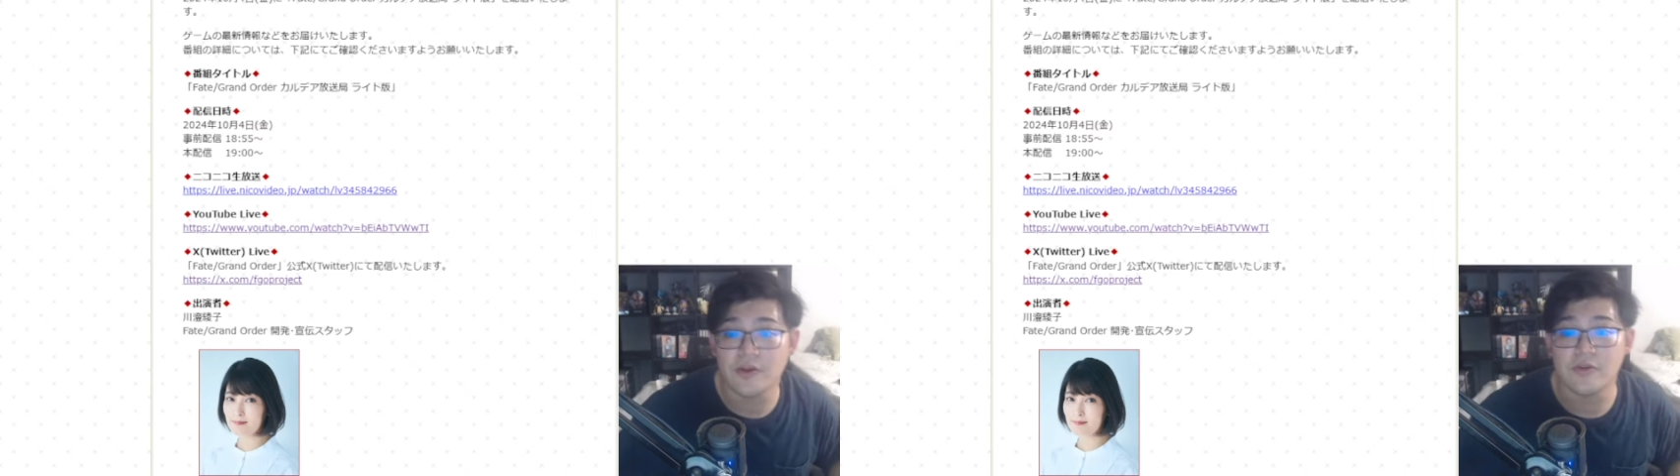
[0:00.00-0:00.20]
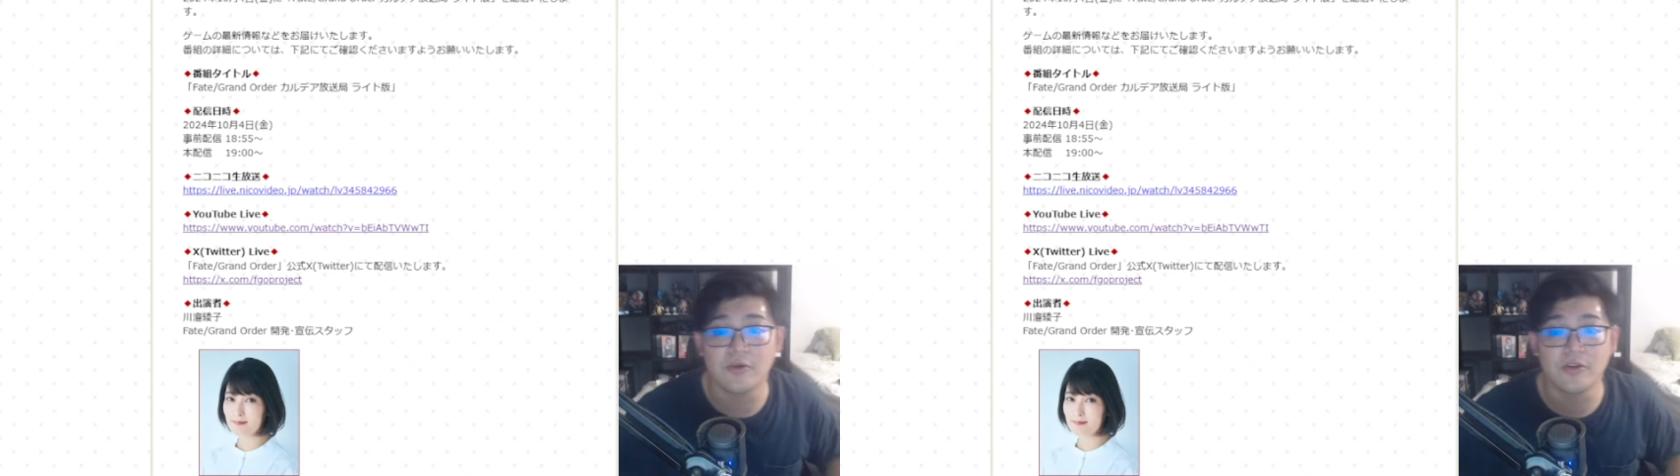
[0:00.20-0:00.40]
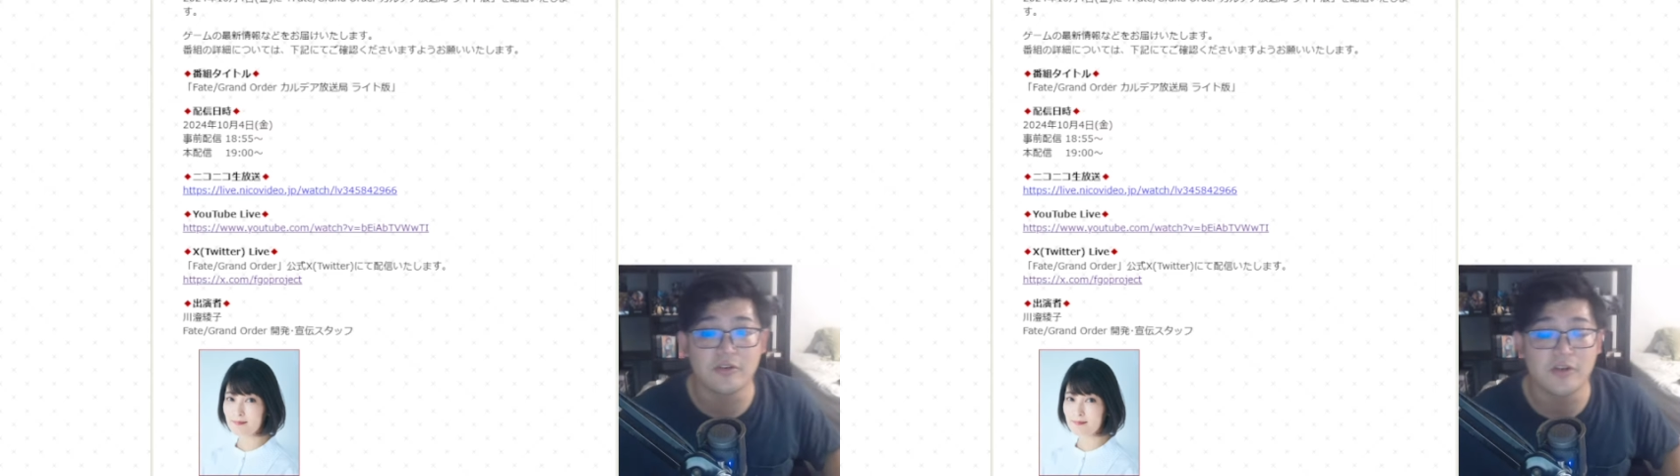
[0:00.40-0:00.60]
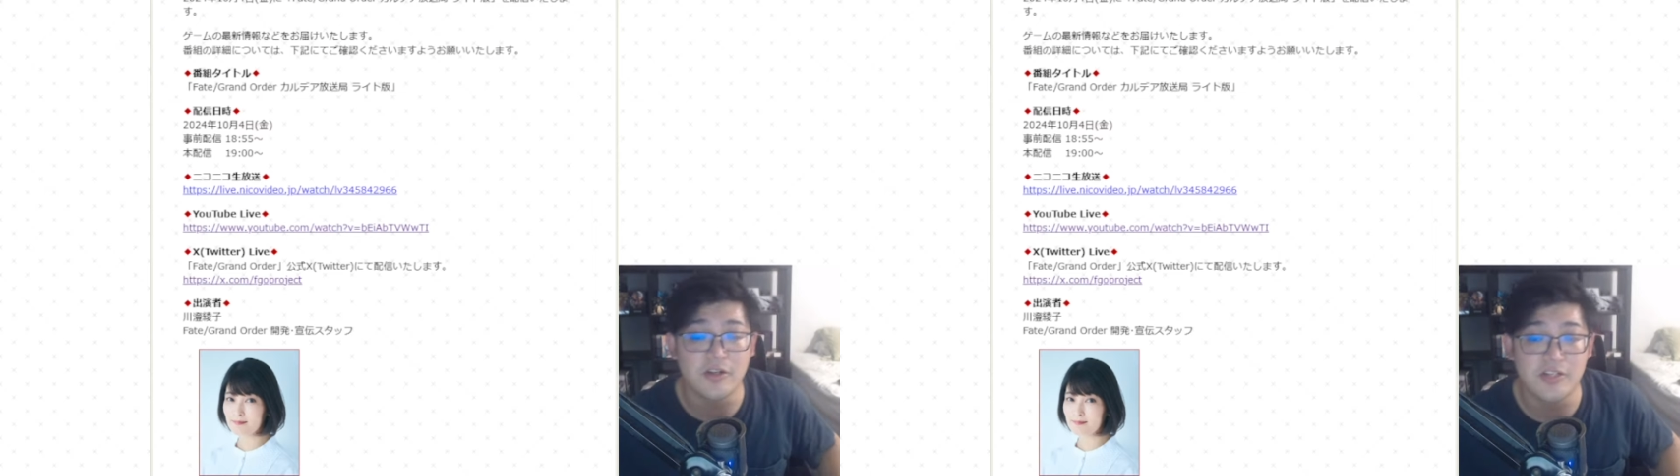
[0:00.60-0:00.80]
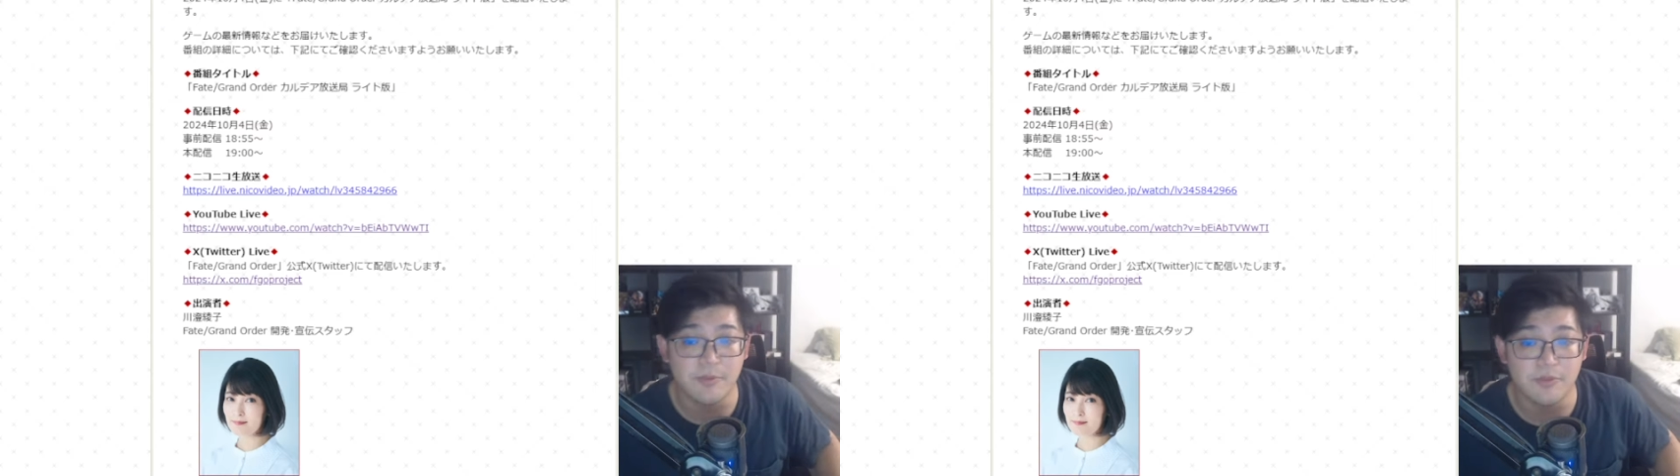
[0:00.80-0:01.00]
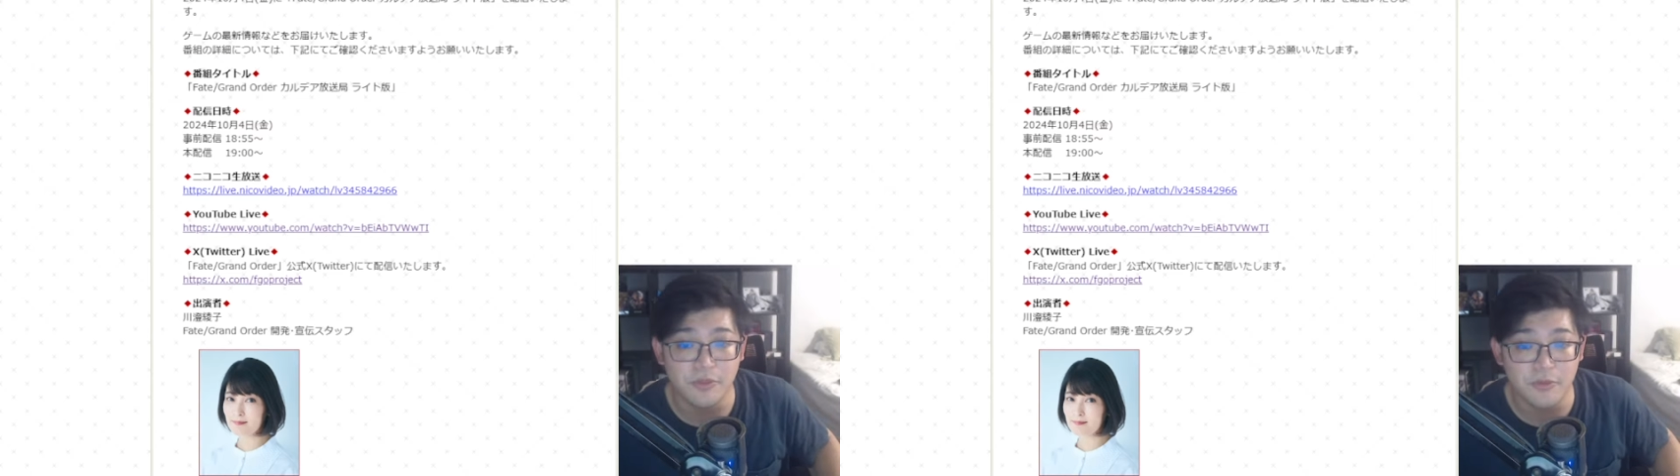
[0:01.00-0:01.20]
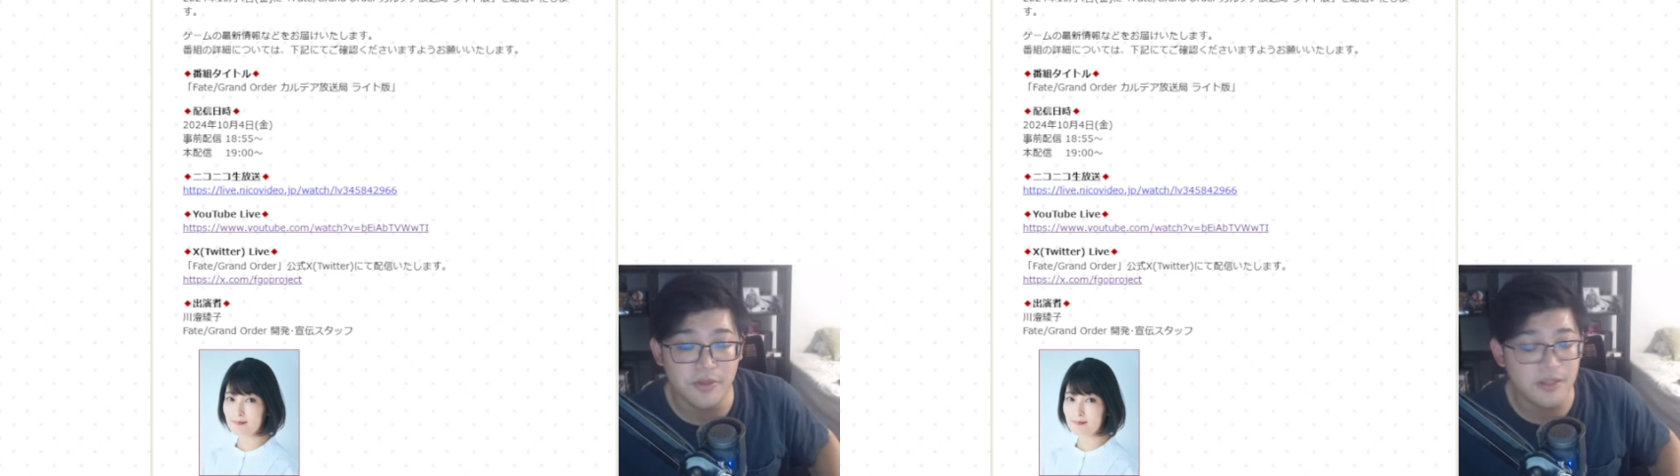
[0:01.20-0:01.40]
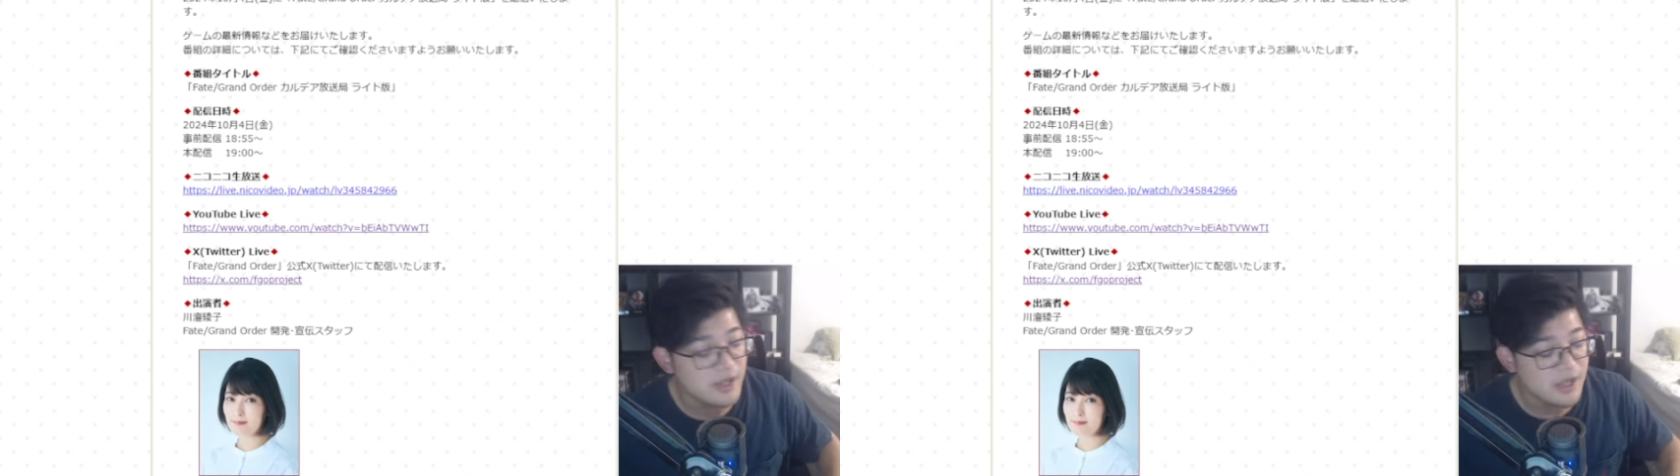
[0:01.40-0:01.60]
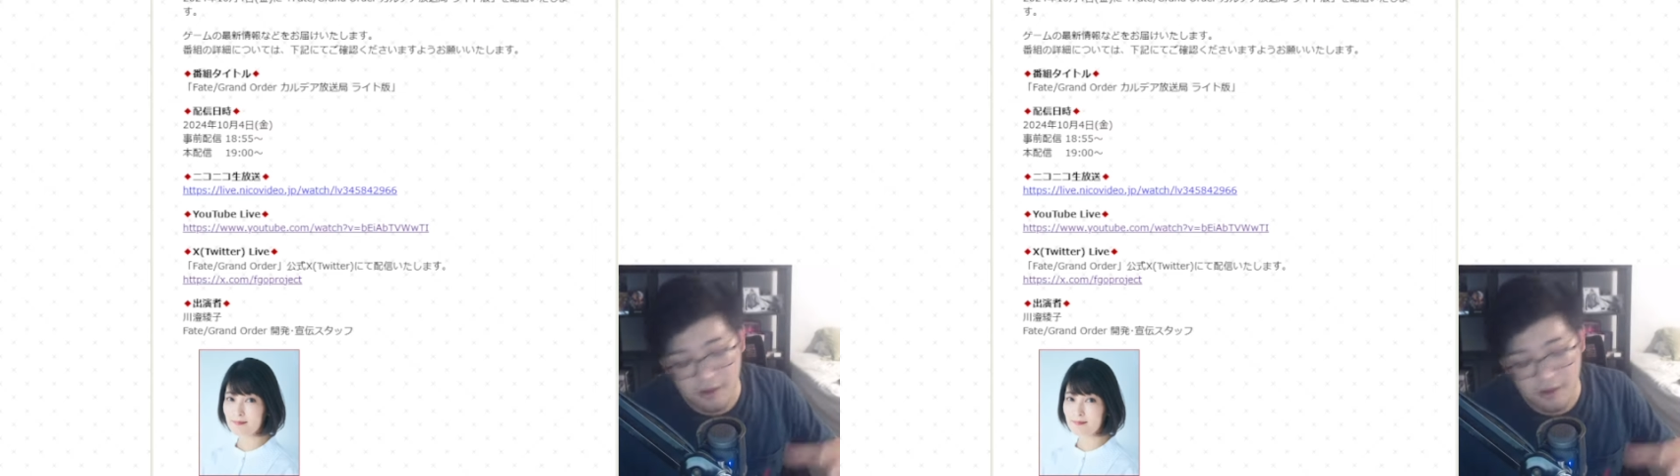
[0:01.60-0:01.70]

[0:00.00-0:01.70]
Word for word: and Ordeal Call Chapter 3.